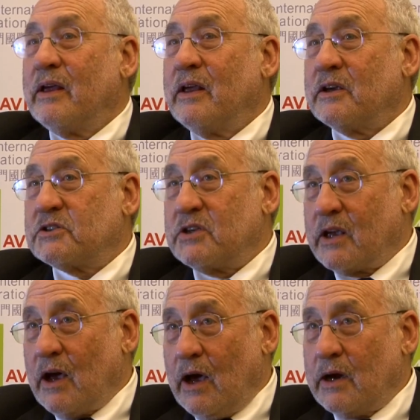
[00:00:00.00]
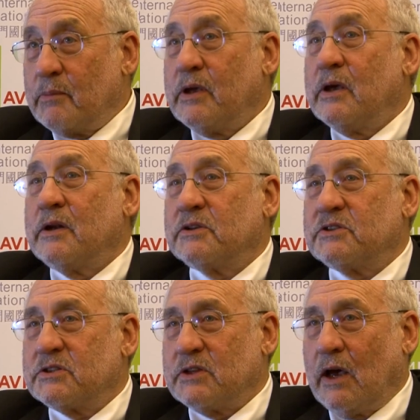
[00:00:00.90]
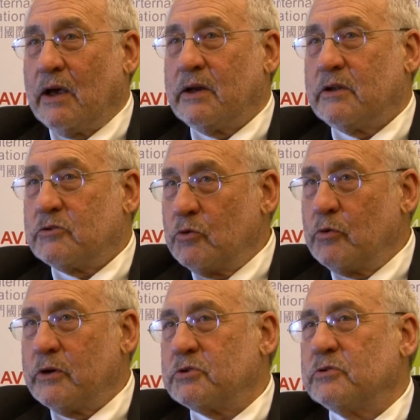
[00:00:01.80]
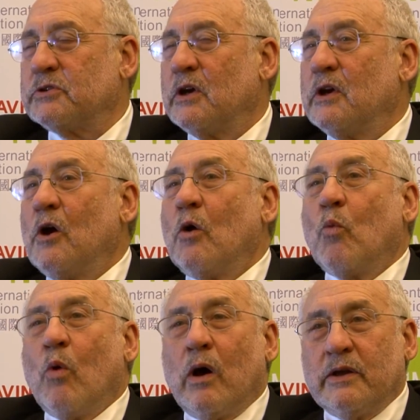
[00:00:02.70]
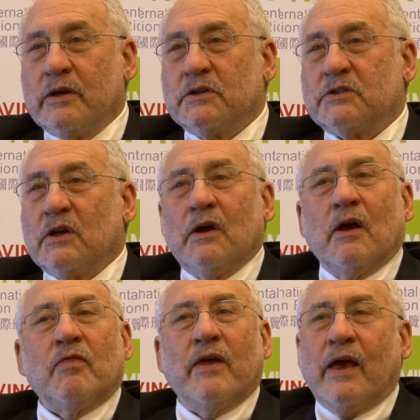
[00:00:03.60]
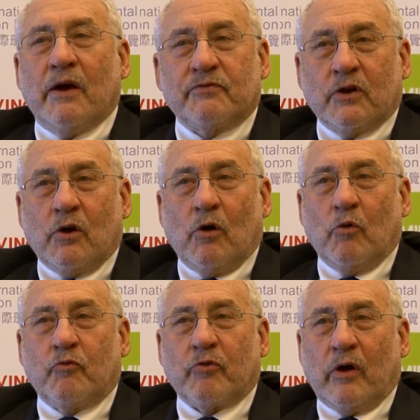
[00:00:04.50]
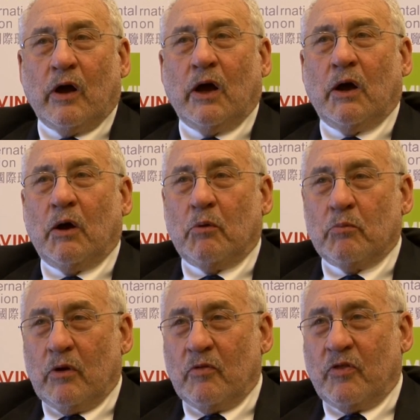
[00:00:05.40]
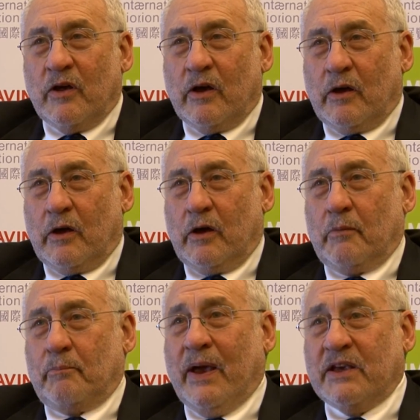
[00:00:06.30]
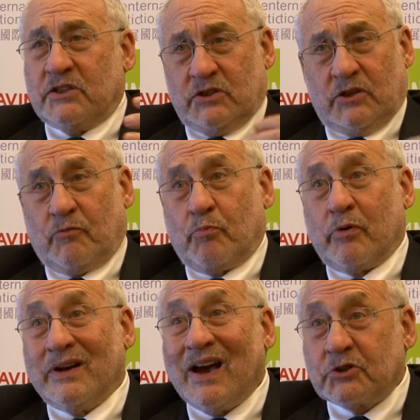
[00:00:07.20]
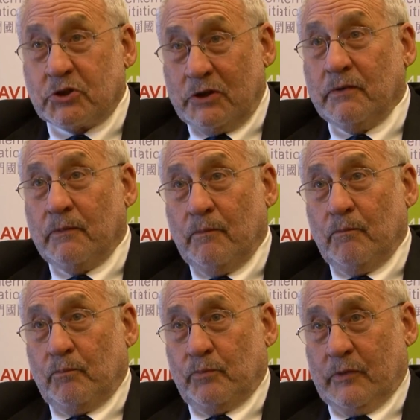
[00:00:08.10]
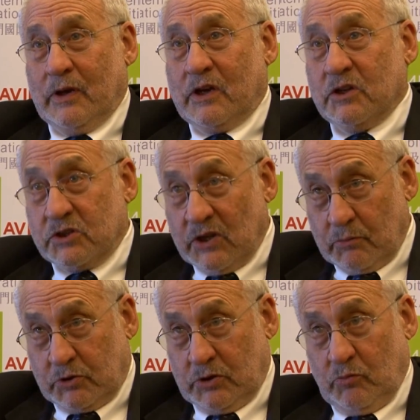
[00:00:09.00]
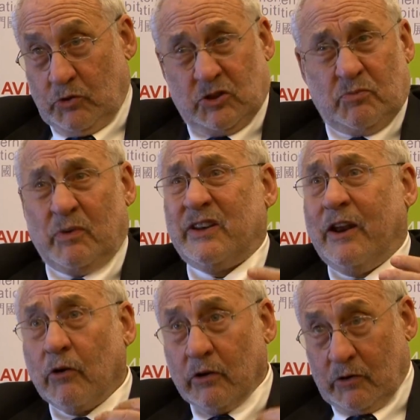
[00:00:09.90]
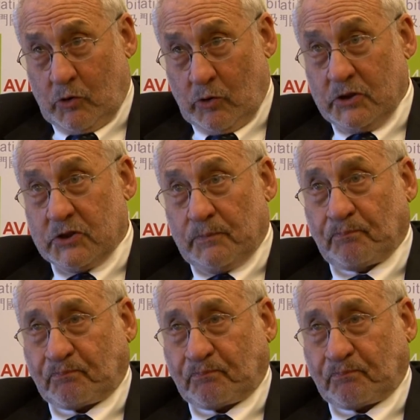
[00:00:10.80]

its economy and its society? Two issues. One is, they have to go from the basis of production and consumption, which is material goods,